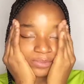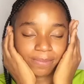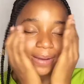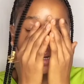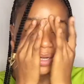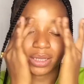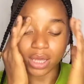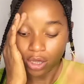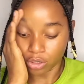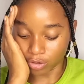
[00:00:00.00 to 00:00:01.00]
properly
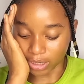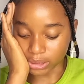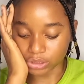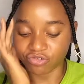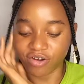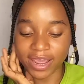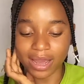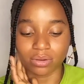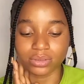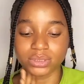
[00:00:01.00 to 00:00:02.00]
you can try
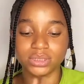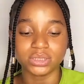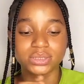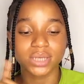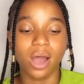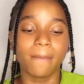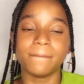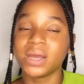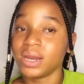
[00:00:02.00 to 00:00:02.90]
out this um